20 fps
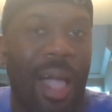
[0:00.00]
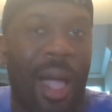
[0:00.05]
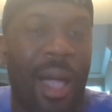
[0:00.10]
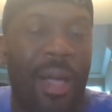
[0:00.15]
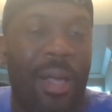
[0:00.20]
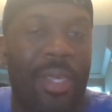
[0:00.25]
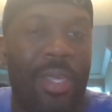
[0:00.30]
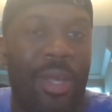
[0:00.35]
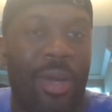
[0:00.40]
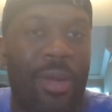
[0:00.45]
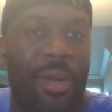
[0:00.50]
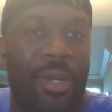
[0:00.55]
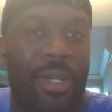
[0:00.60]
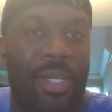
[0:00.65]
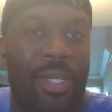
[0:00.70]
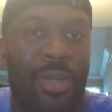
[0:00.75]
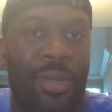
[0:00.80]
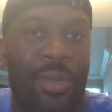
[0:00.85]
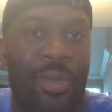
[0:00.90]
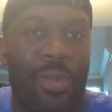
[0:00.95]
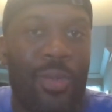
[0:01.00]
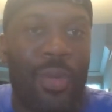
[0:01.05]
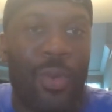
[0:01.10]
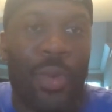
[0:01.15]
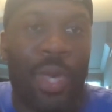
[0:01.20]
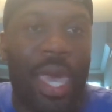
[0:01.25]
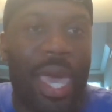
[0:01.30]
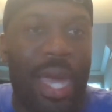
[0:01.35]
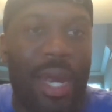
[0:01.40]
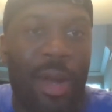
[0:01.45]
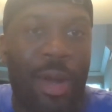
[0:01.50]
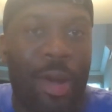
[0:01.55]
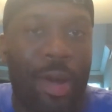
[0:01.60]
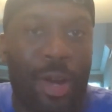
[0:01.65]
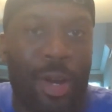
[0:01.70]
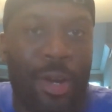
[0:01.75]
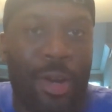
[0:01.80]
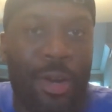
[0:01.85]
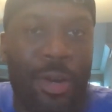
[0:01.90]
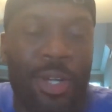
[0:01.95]
you can't
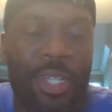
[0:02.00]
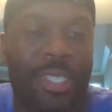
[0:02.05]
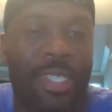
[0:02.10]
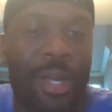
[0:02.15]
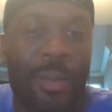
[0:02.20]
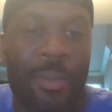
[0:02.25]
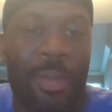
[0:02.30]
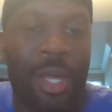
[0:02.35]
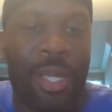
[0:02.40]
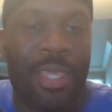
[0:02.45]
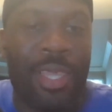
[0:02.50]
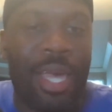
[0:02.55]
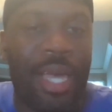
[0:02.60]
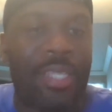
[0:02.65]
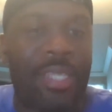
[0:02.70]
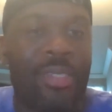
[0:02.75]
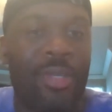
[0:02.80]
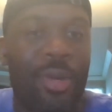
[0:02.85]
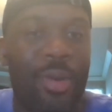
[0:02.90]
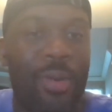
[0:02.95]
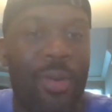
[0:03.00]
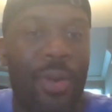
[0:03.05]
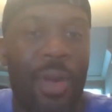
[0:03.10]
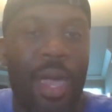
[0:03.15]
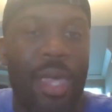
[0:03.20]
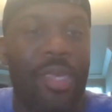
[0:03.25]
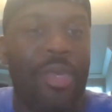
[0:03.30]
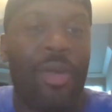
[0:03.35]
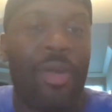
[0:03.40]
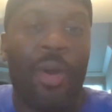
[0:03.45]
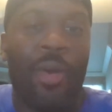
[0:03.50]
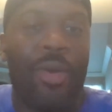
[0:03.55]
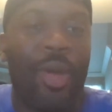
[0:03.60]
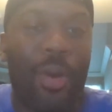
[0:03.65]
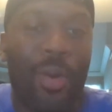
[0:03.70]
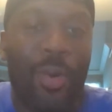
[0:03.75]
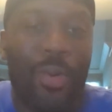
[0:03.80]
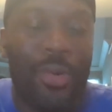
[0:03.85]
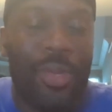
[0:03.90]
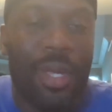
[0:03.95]
hurt her or something like that. So you don't
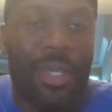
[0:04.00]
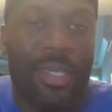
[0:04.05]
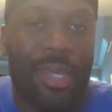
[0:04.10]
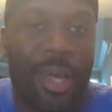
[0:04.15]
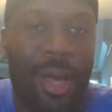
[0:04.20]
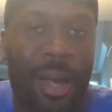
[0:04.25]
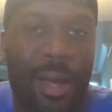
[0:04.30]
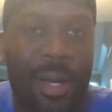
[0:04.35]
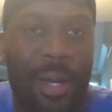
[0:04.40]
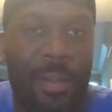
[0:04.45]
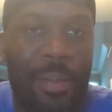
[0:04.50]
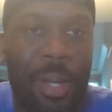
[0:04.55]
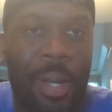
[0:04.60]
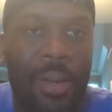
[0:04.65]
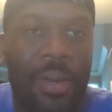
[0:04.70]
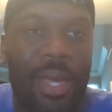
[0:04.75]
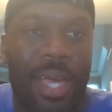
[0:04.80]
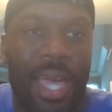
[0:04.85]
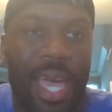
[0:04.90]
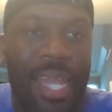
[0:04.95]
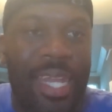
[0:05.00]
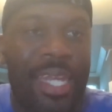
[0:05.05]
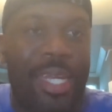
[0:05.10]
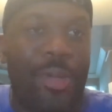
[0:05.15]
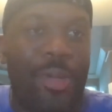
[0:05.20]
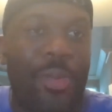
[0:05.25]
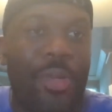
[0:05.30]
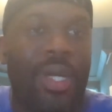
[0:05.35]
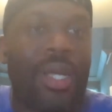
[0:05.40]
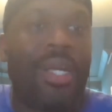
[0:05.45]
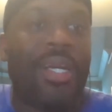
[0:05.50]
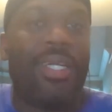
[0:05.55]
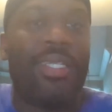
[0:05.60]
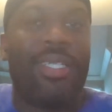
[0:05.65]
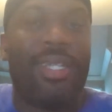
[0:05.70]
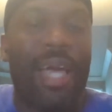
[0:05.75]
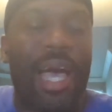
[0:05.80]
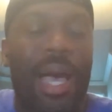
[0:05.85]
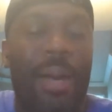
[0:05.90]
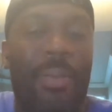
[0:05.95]
know who they're talking about, and they do a
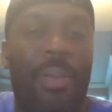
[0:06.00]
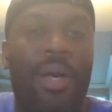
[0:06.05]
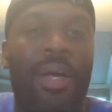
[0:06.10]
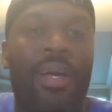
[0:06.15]
good job